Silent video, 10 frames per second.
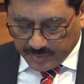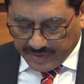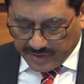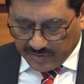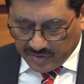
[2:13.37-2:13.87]

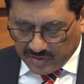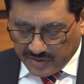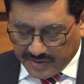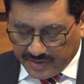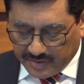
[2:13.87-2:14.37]
meeting with
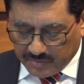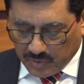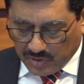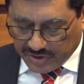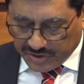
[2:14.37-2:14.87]
leading
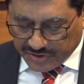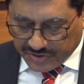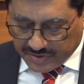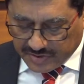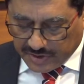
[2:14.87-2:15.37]

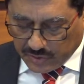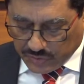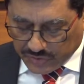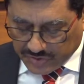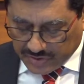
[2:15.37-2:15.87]
politicians,
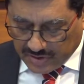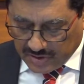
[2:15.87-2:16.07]
CEOs,